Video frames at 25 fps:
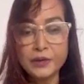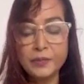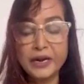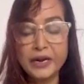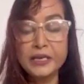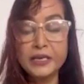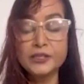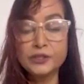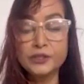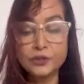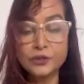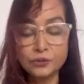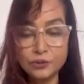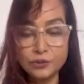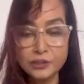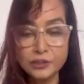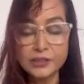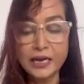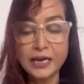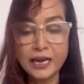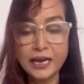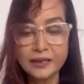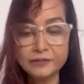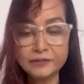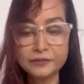Many schools
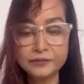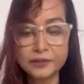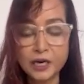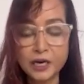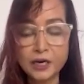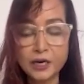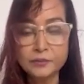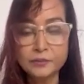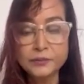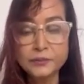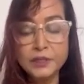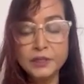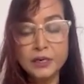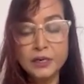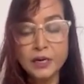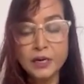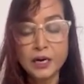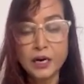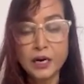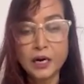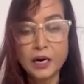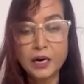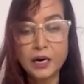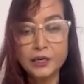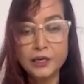have come
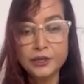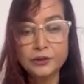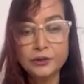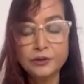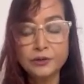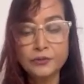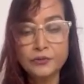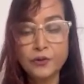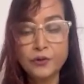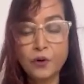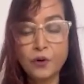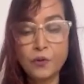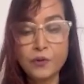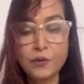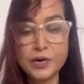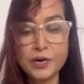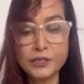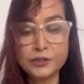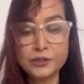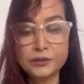forward